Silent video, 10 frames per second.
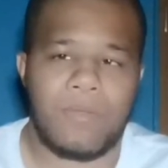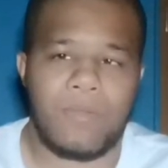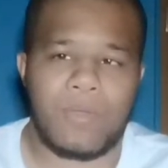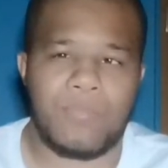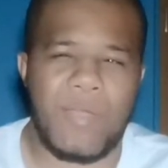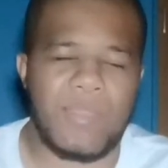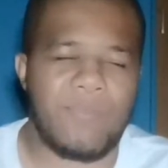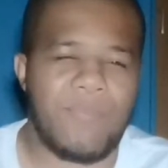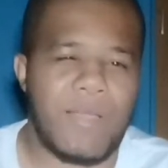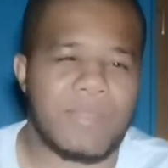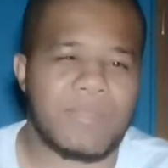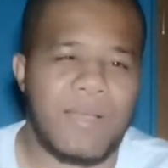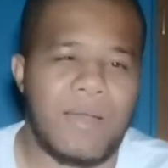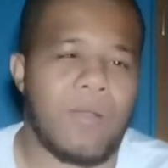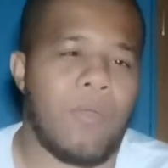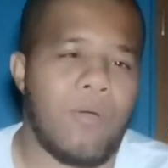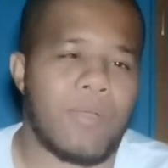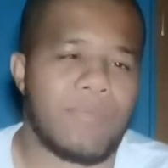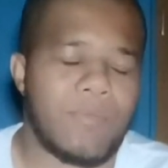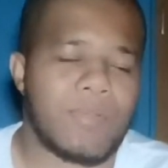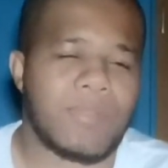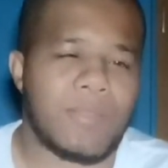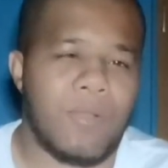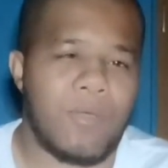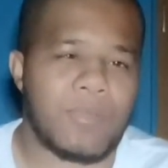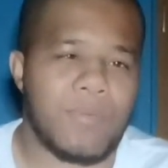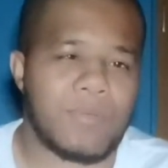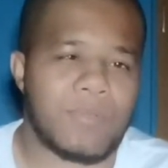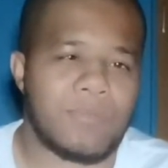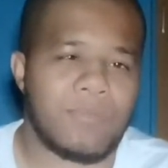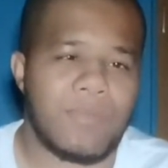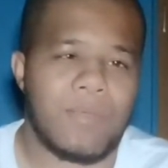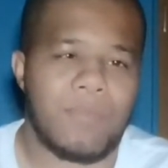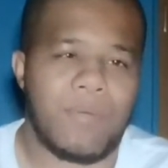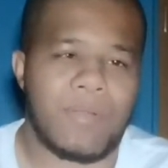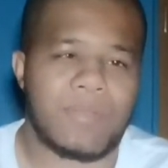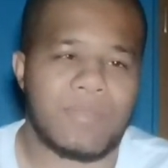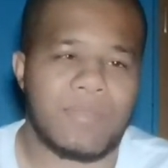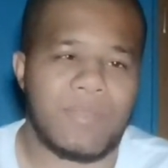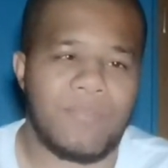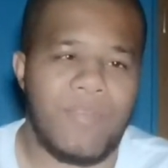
You know, but Brandon fights kind of long, even though he's not the longest person, but he